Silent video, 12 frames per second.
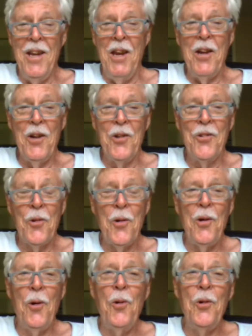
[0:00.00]
years
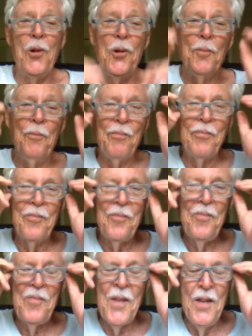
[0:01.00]
or older.
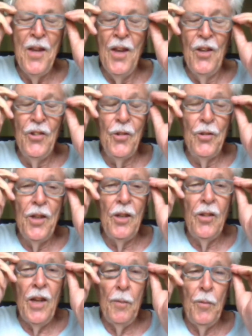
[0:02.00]
So it
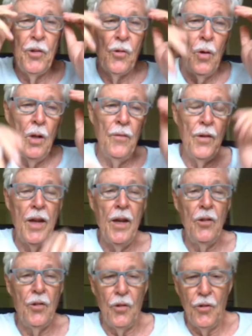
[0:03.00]
doesn't take much
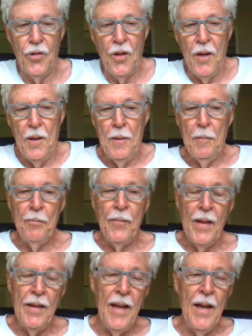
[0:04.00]
qualifications.
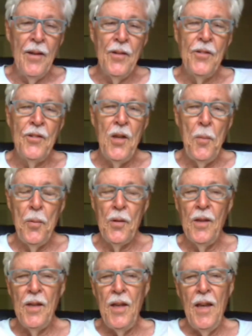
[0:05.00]
Now,
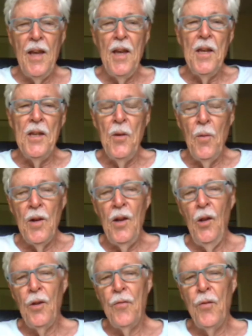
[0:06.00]
typically, you want to
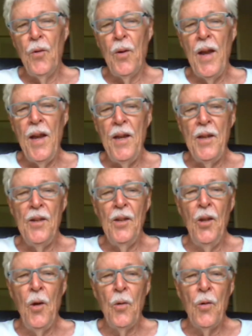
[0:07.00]
look for a
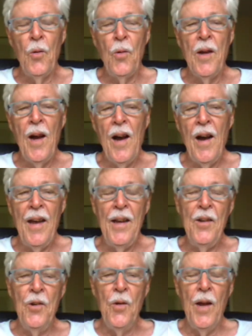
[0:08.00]
local
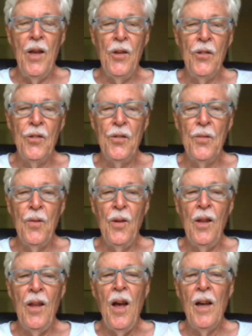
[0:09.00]
guide who has a
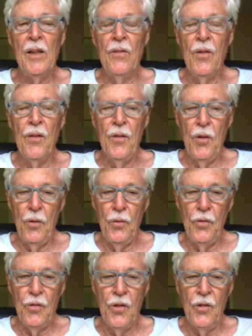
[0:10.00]
lot of
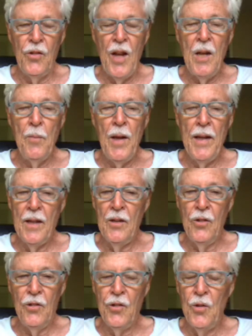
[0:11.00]
reviews, because anybody can
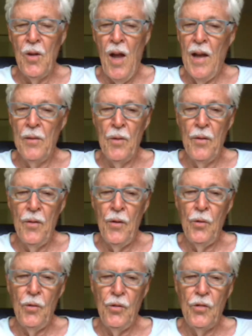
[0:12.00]
just do 9
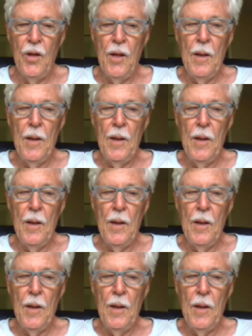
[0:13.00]
reviews.